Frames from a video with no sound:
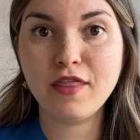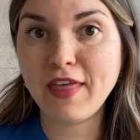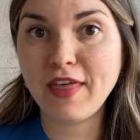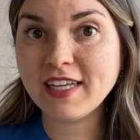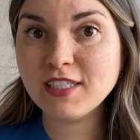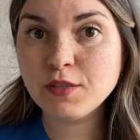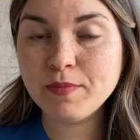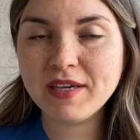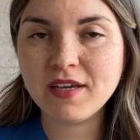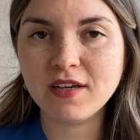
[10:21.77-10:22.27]

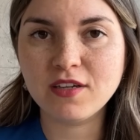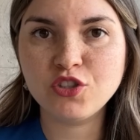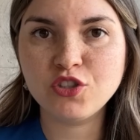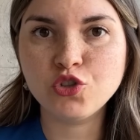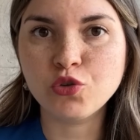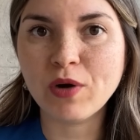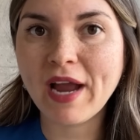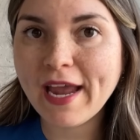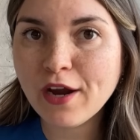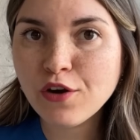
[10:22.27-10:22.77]
That's because
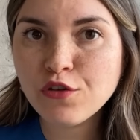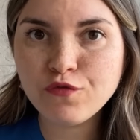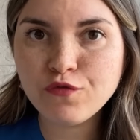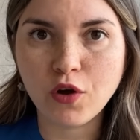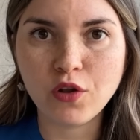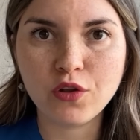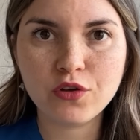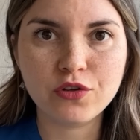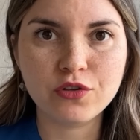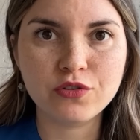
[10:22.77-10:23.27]
your hair
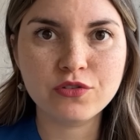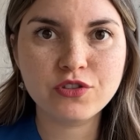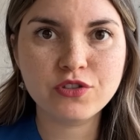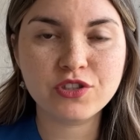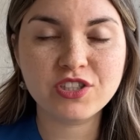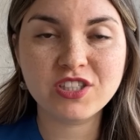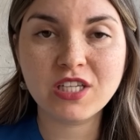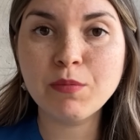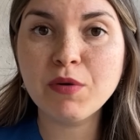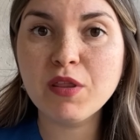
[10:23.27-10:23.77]
follicles are
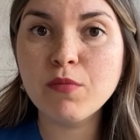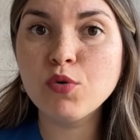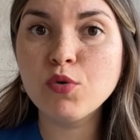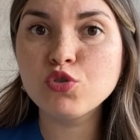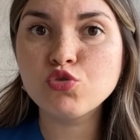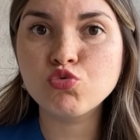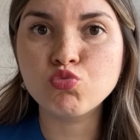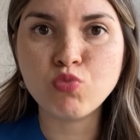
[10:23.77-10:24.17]
some of the most